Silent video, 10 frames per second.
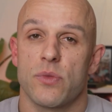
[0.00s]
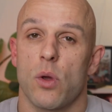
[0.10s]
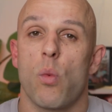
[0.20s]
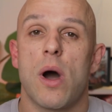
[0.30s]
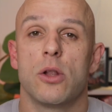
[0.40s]

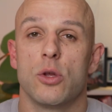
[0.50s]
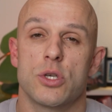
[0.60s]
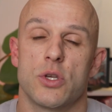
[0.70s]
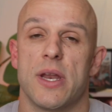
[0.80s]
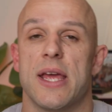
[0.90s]
while
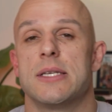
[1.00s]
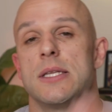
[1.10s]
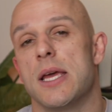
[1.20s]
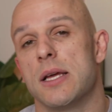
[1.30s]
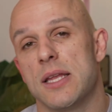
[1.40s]
Luke's doing his
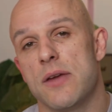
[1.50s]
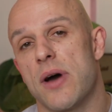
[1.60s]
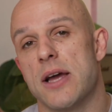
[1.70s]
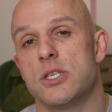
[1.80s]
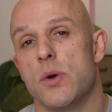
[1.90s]
thing,
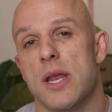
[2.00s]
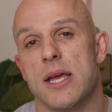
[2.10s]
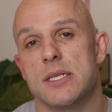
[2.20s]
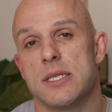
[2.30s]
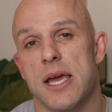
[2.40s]
Levi's doing
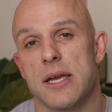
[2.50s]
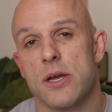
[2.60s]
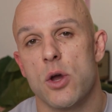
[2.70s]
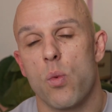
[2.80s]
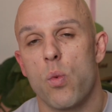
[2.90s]
his thing,
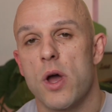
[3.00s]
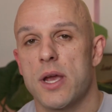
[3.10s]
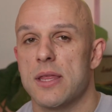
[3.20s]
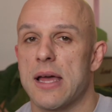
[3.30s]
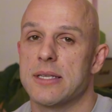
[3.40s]

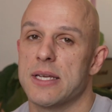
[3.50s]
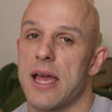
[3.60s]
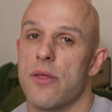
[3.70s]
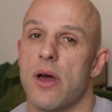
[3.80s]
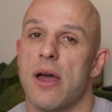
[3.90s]
working that
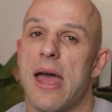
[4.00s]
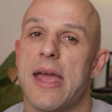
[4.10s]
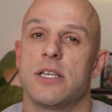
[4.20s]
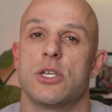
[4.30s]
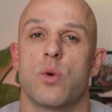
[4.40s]
together,
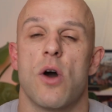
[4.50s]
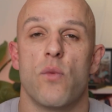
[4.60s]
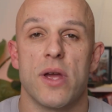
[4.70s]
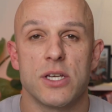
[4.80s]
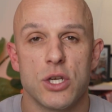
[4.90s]
8 to
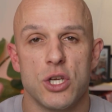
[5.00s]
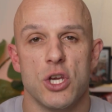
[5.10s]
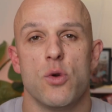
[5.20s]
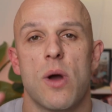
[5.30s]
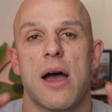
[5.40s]
12 weeks,
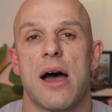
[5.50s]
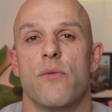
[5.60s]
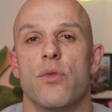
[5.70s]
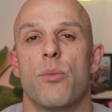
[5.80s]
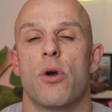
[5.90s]
you
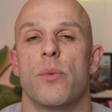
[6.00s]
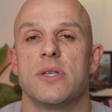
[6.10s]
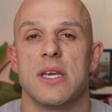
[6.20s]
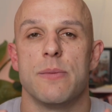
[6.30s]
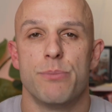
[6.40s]
have the
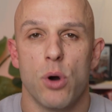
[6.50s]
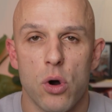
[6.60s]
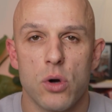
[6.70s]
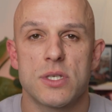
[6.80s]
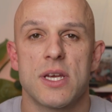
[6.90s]
property
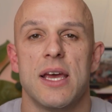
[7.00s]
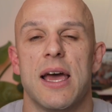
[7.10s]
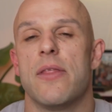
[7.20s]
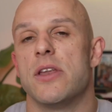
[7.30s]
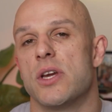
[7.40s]
bought,
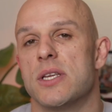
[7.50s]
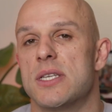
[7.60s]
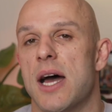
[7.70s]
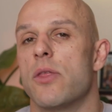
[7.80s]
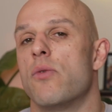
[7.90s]
and then you can
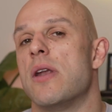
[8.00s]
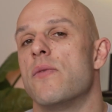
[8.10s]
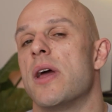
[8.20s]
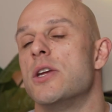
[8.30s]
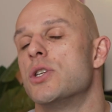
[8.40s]
start the
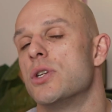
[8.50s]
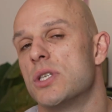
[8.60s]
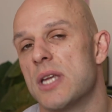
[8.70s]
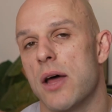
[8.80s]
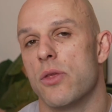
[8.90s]
renovation,
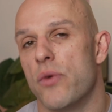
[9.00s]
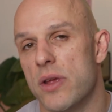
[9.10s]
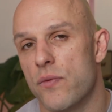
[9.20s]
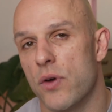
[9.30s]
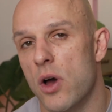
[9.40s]
start the
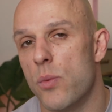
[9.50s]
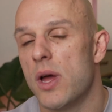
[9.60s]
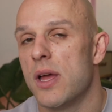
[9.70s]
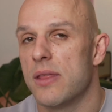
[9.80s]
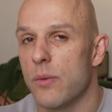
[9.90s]
refurb.
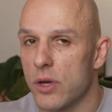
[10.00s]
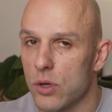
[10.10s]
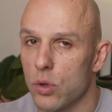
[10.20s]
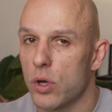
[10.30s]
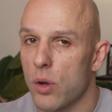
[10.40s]
Then we
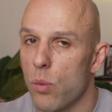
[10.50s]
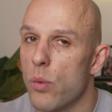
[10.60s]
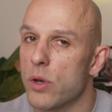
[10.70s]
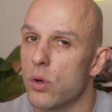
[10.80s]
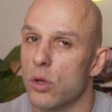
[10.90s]
can look at what
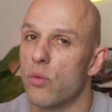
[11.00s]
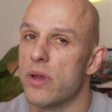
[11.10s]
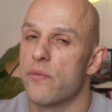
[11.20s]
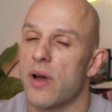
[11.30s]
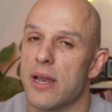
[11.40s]
we call a
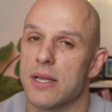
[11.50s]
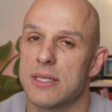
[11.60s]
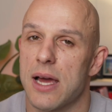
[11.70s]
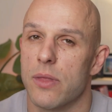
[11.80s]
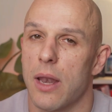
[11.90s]
refinance down the